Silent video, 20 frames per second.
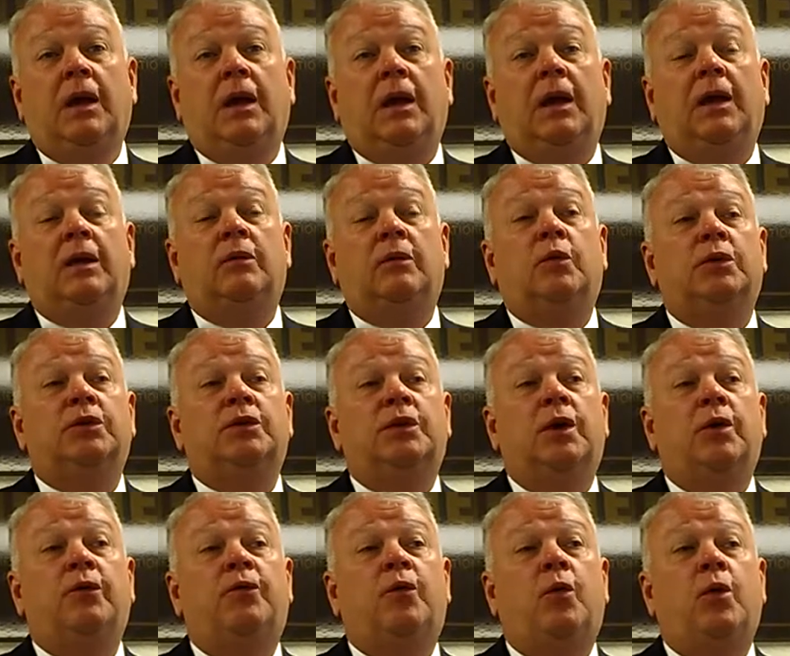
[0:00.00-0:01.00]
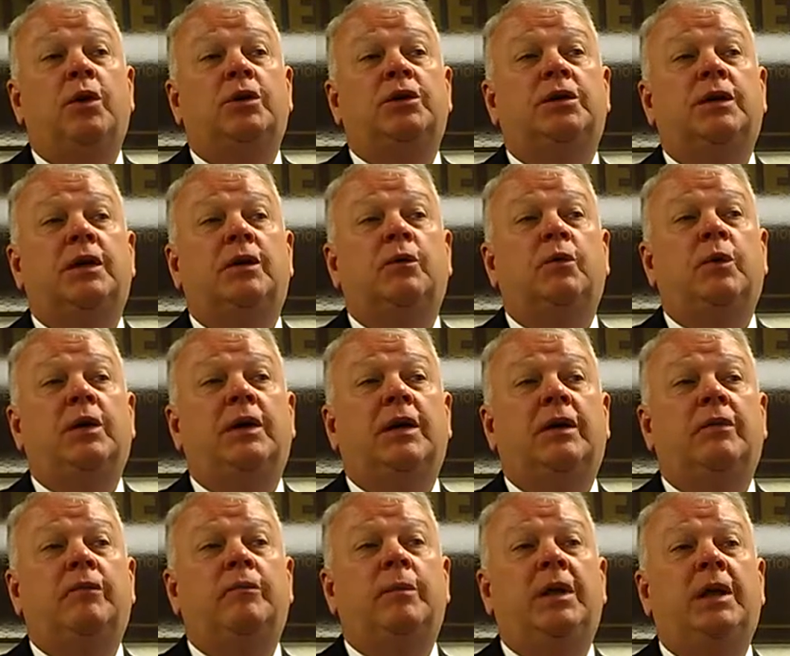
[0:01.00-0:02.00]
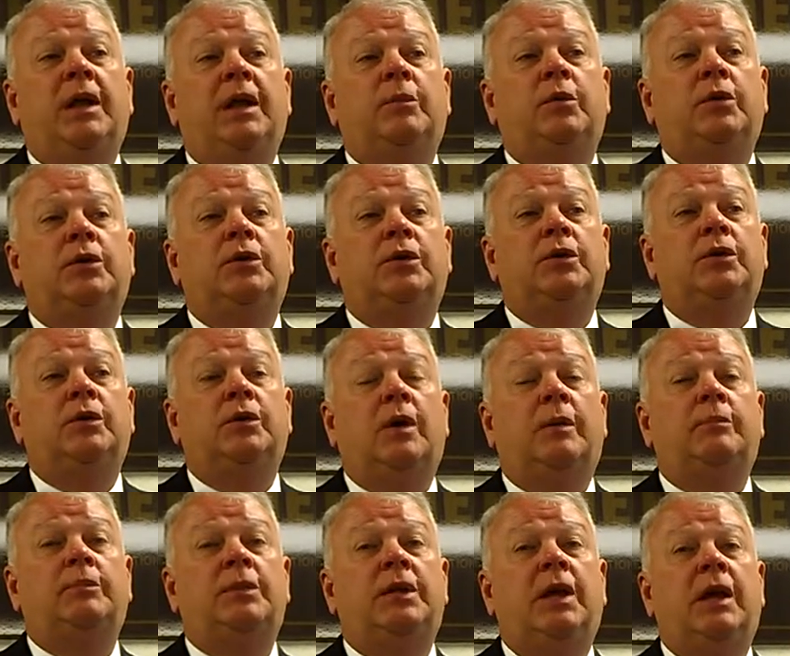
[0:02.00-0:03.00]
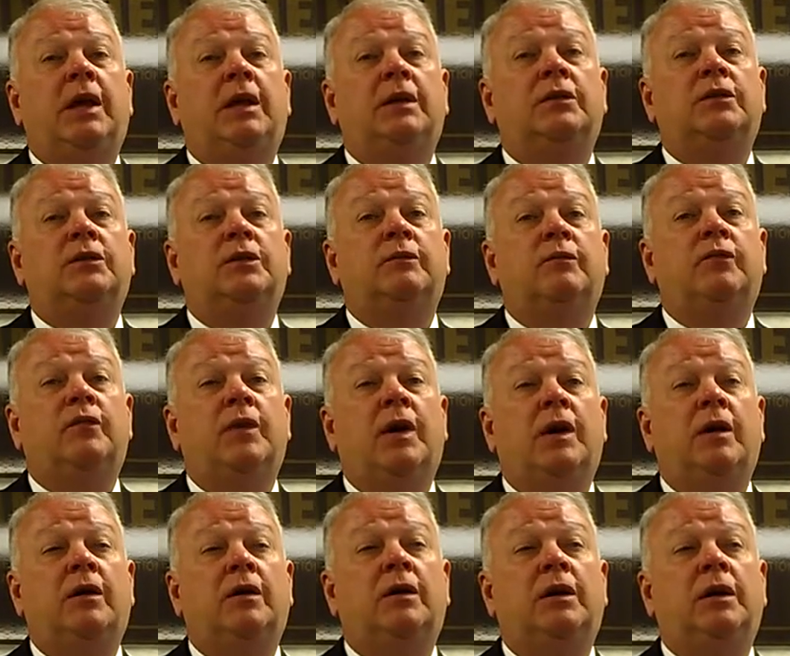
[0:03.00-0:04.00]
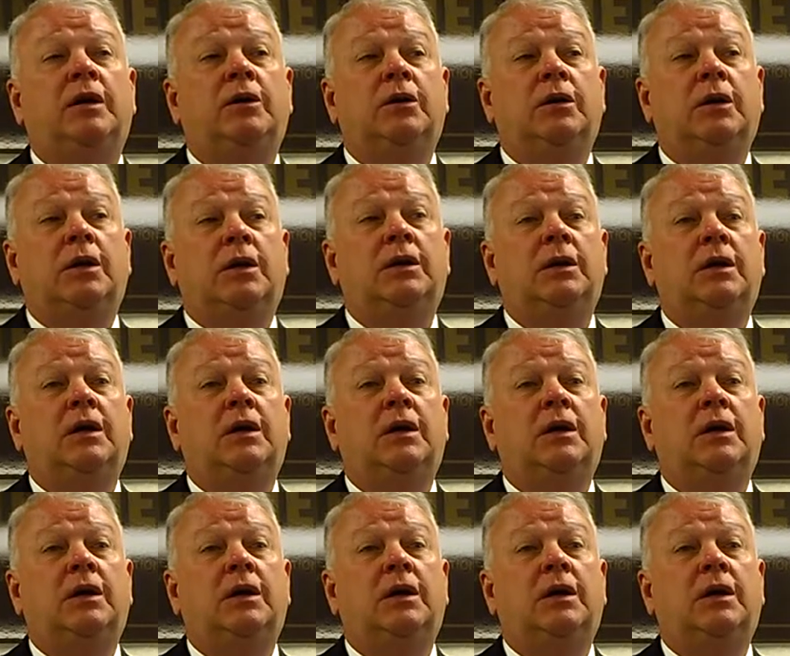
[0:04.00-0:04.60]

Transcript: And we're so fortunate we have been able to obtain some very good